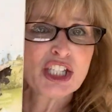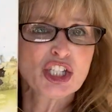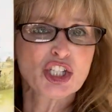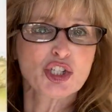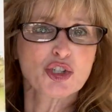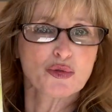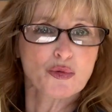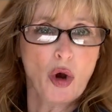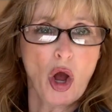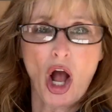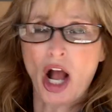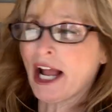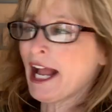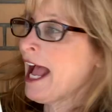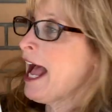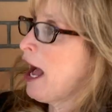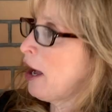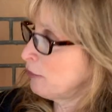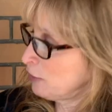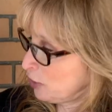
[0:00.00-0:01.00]
Strong
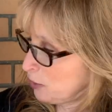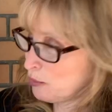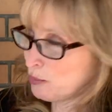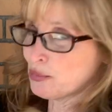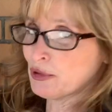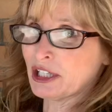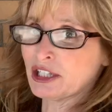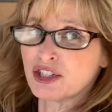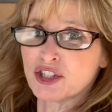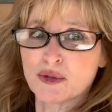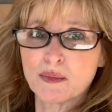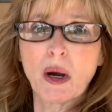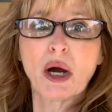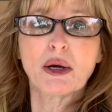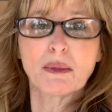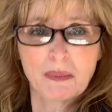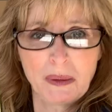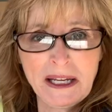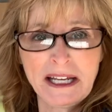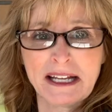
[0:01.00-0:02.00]
house, brick, smart
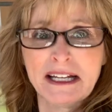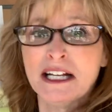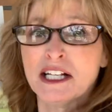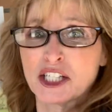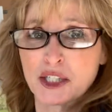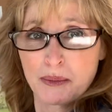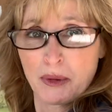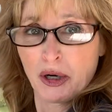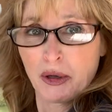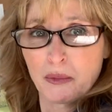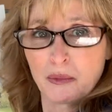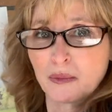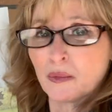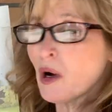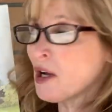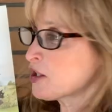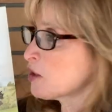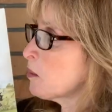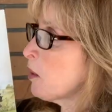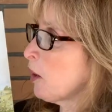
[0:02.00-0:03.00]
pig, smart
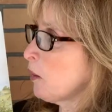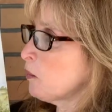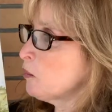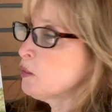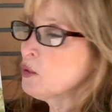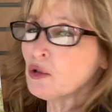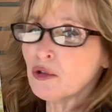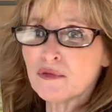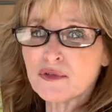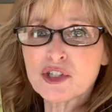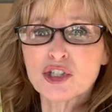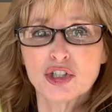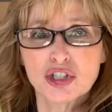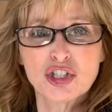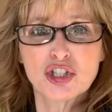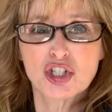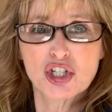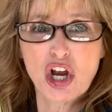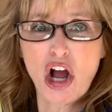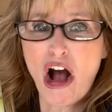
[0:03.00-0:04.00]
wolves, good
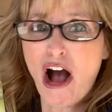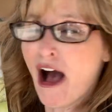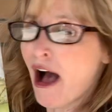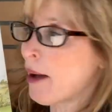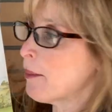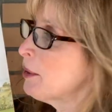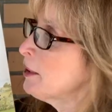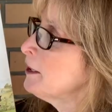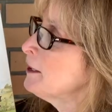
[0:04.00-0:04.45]
job."